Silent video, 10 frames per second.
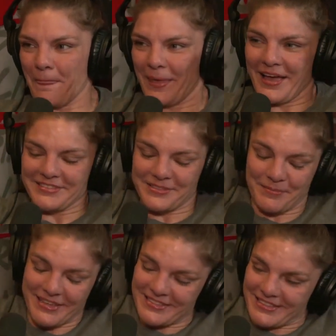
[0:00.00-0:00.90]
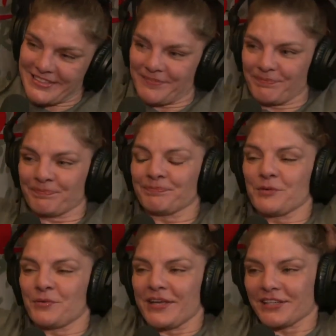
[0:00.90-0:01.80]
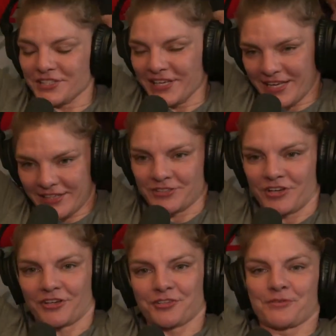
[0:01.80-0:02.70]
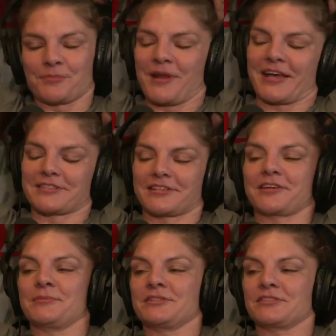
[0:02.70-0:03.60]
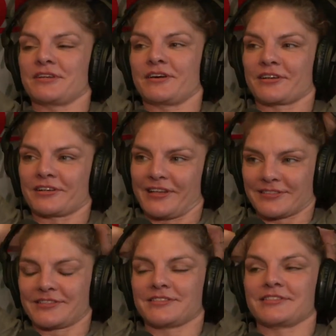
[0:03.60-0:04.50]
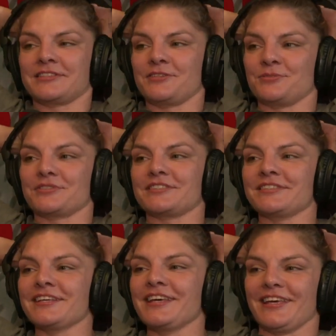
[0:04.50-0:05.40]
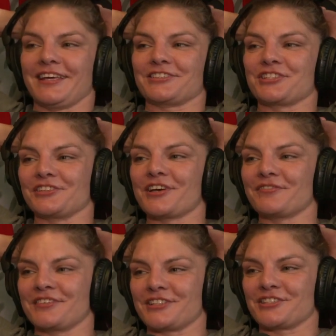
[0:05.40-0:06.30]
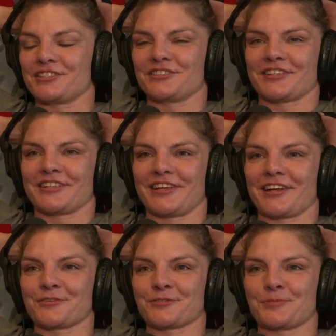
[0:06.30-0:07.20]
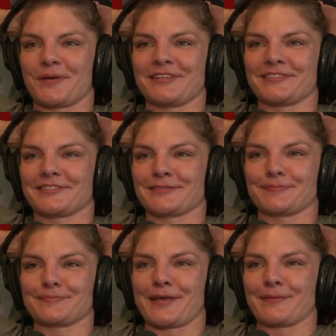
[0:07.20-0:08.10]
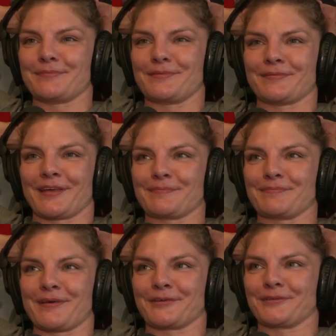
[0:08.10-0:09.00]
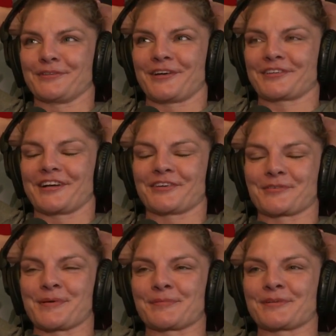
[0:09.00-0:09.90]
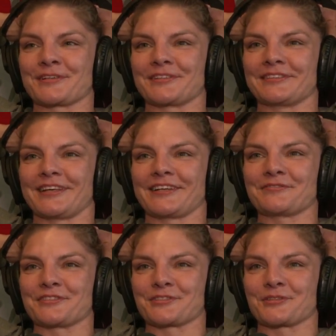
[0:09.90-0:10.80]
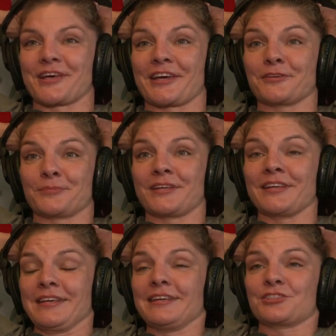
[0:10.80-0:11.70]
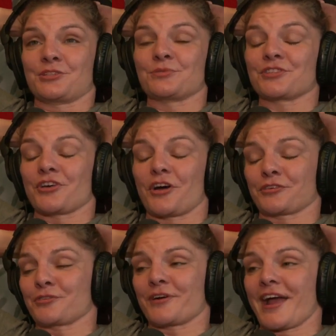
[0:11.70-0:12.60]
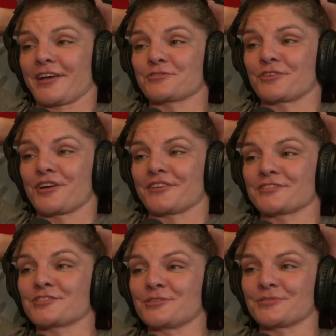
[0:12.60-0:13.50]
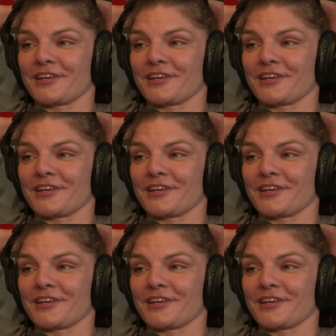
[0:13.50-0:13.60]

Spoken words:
Yeah, it's amazing. We actually had a doctor from NASA come into our classes in Houston, and she loved it. She's a aerospace and like medical doctor. I don't remember her like official title, but she was a doctor for astronauts, and she was like,